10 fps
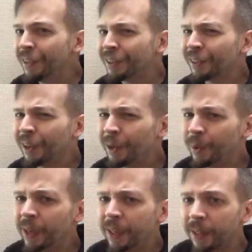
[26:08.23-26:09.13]

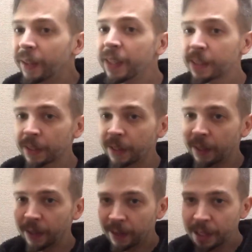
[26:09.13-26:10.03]
So this
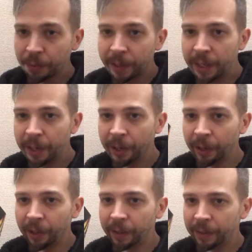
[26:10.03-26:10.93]
right
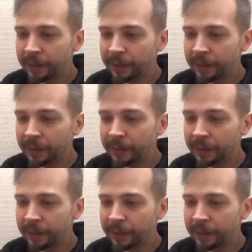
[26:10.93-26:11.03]
here,